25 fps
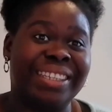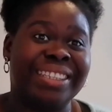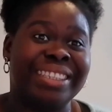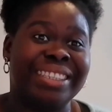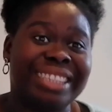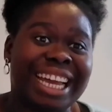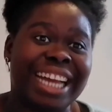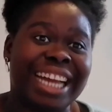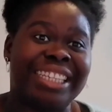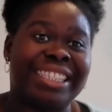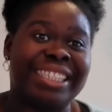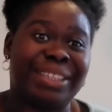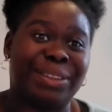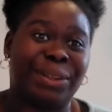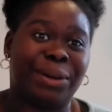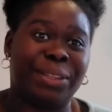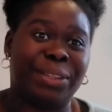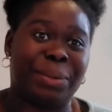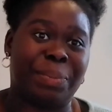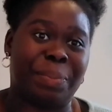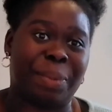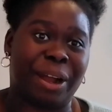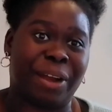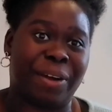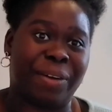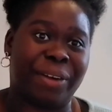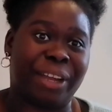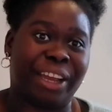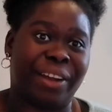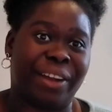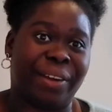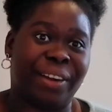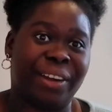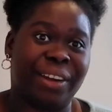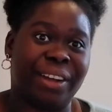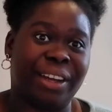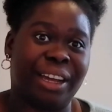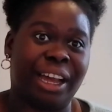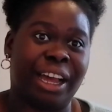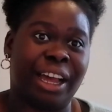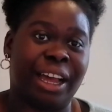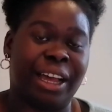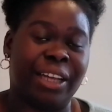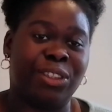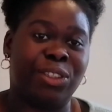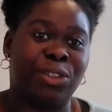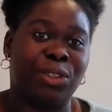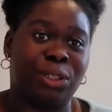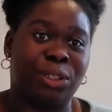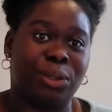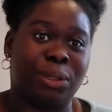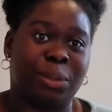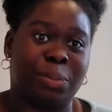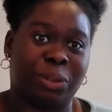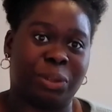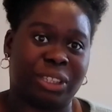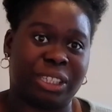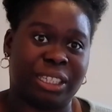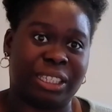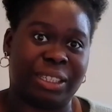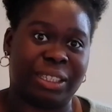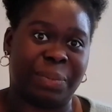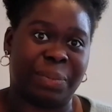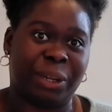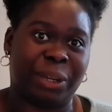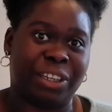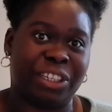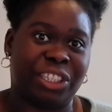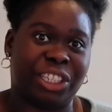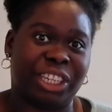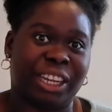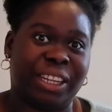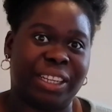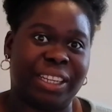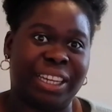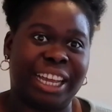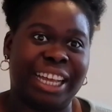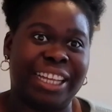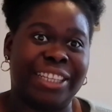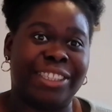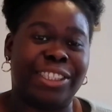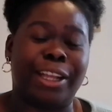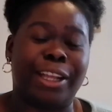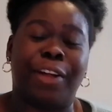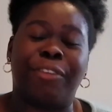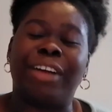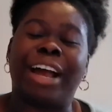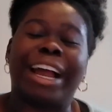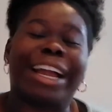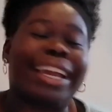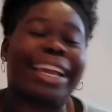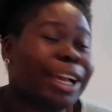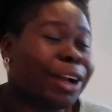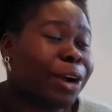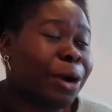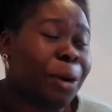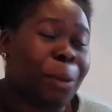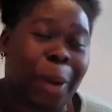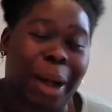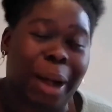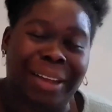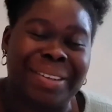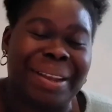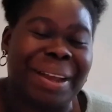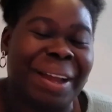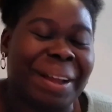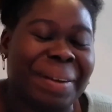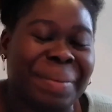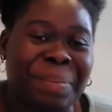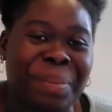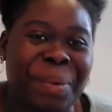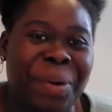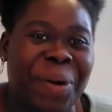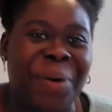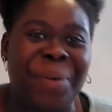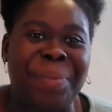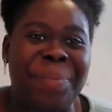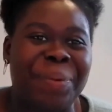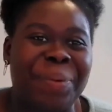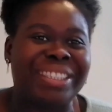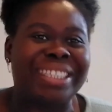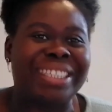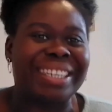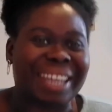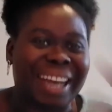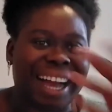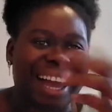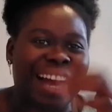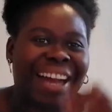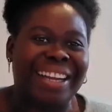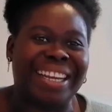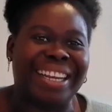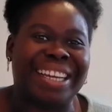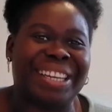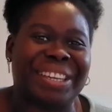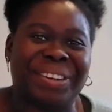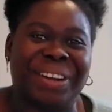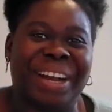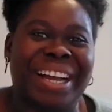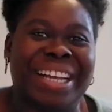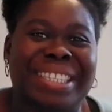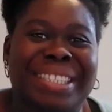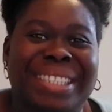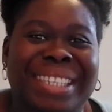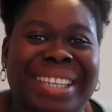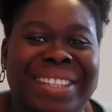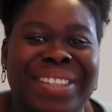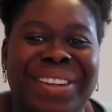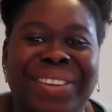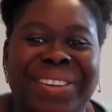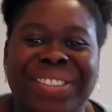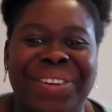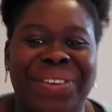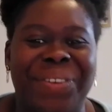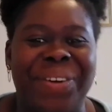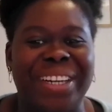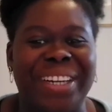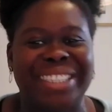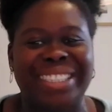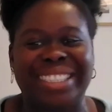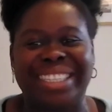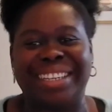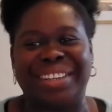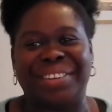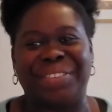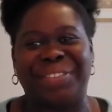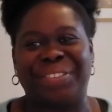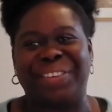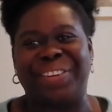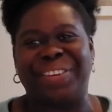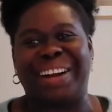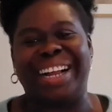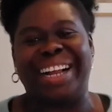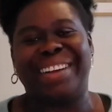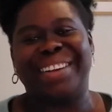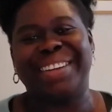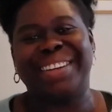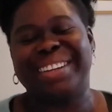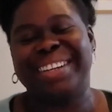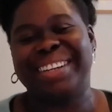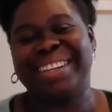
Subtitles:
that's another barrier to youth participation and stuff. I can go on more, but I'll let you ask another question if you want.